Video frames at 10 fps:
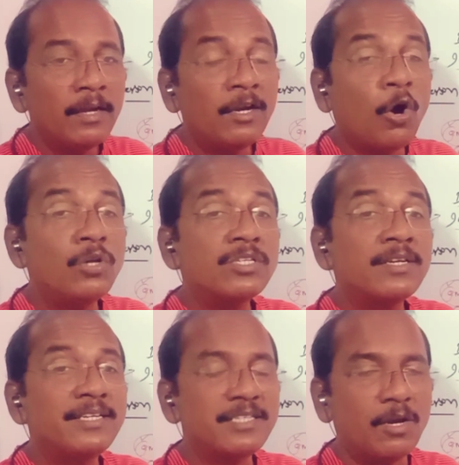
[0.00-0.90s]

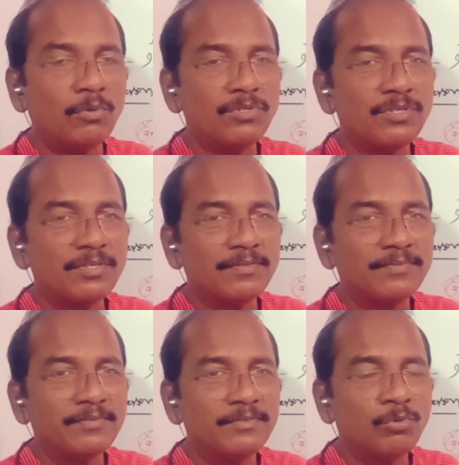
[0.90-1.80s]
consonant sounds,
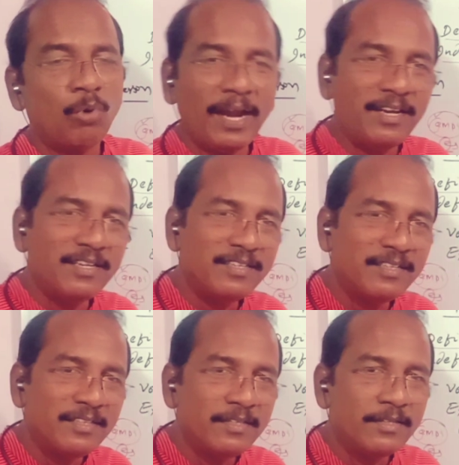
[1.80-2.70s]
right?
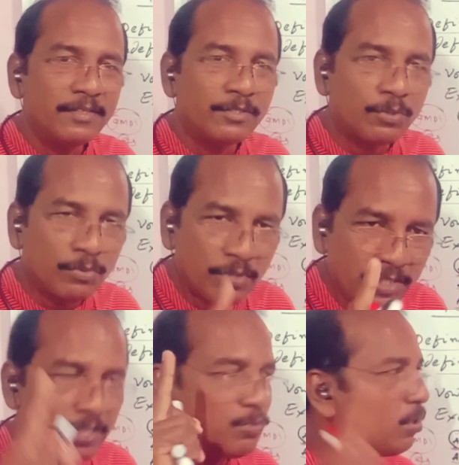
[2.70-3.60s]
So
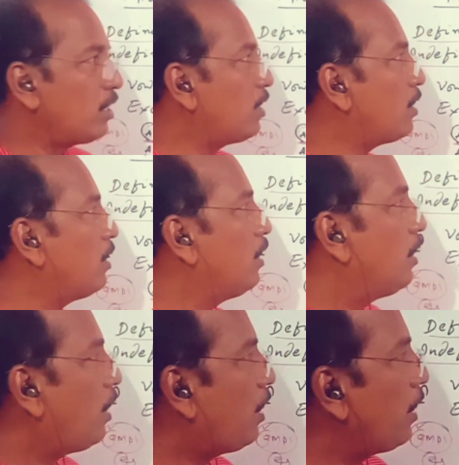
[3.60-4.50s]
this is what
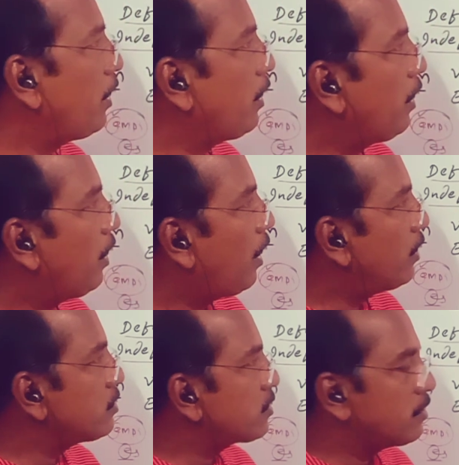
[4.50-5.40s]
I
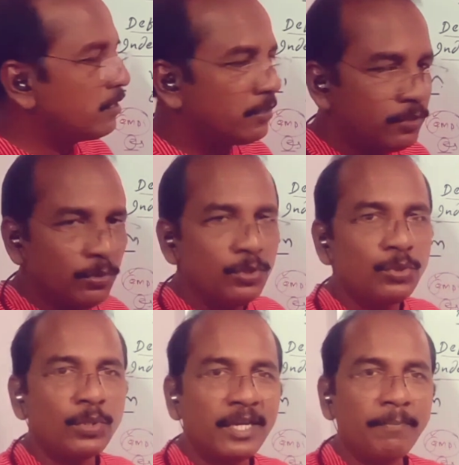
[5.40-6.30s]
ask you
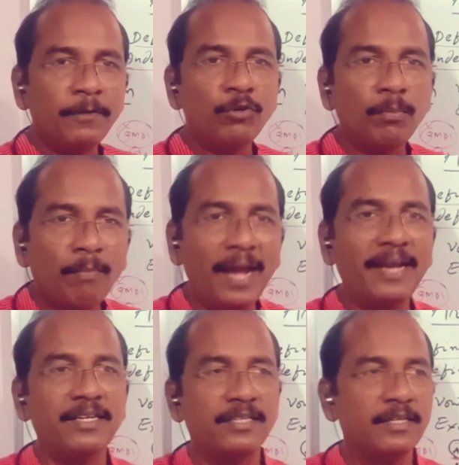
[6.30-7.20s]
to keep in your
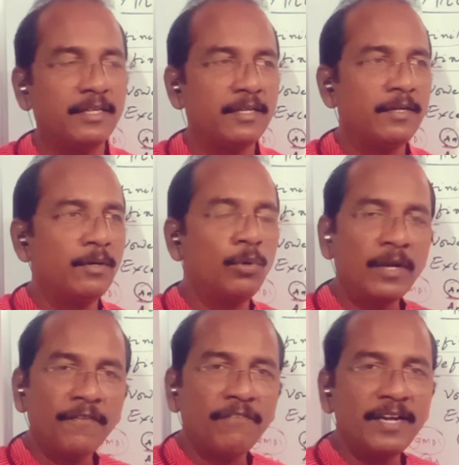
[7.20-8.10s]
mind.
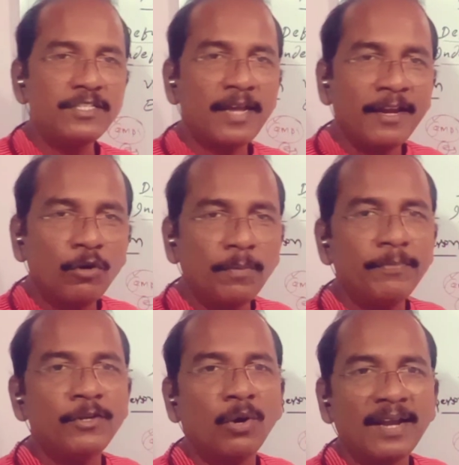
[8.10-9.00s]
Okay, friends, I hope
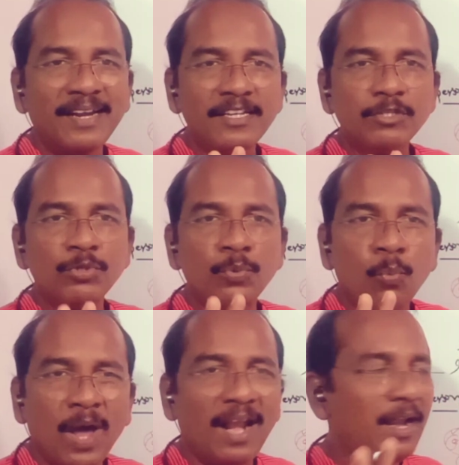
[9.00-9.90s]
you all understood
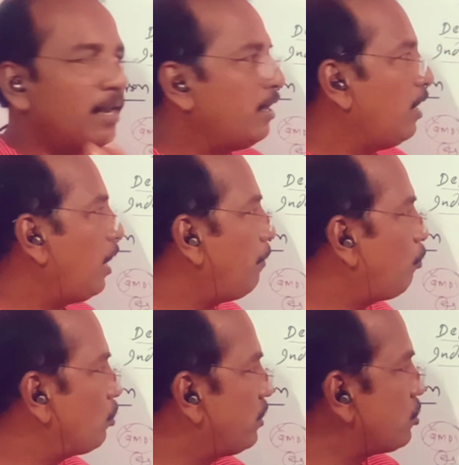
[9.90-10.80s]
well
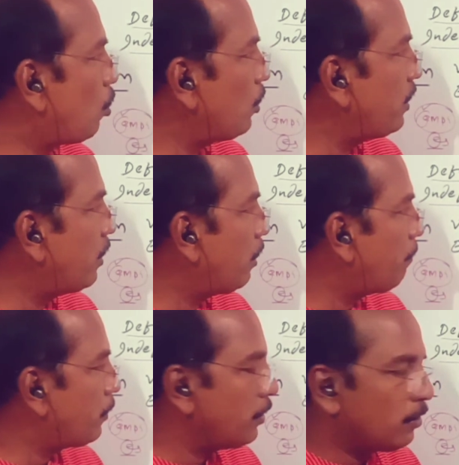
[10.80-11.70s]
about this article,
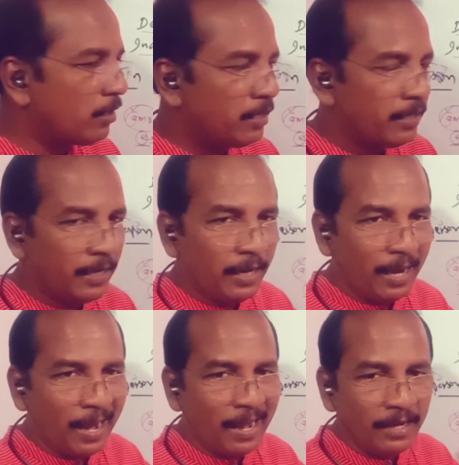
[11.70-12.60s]
particularly
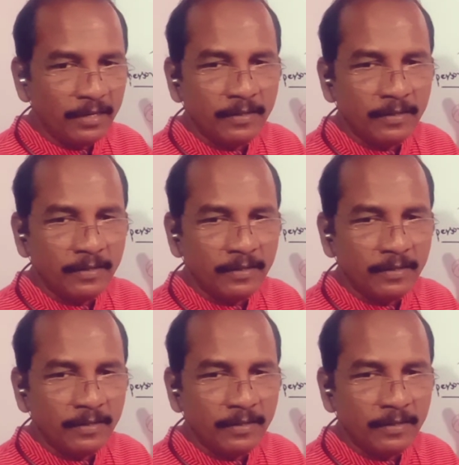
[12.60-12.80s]
an,